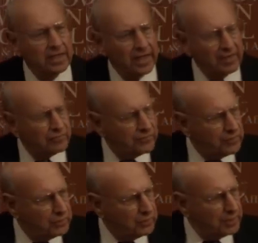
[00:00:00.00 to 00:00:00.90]
have
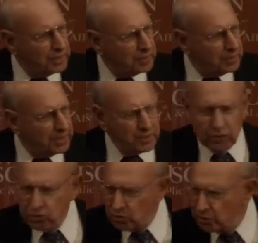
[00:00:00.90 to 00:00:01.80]
few
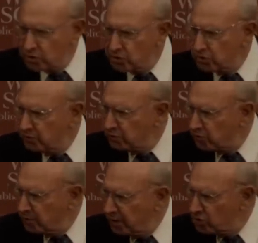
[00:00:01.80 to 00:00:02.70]
independent sources of
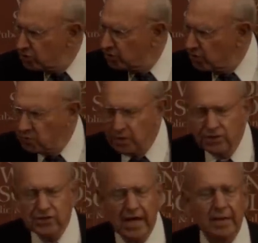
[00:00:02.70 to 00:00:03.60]
information on what
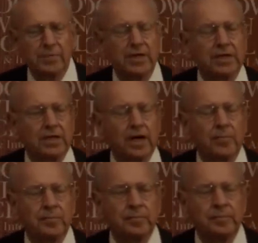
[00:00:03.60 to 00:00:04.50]
is happening there.